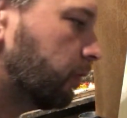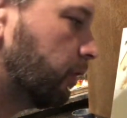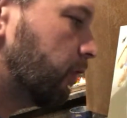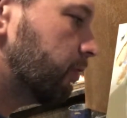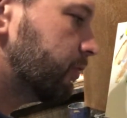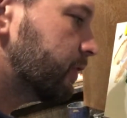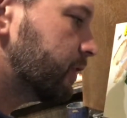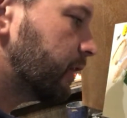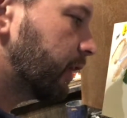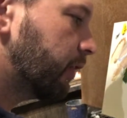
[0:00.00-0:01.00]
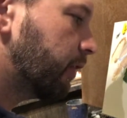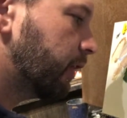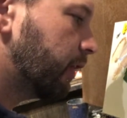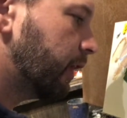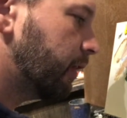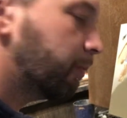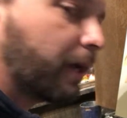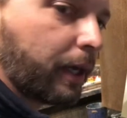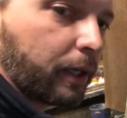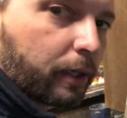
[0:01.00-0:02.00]
of secondary light
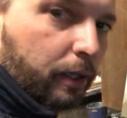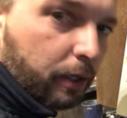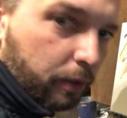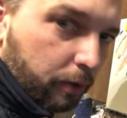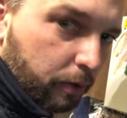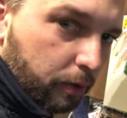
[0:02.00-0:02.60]
back in here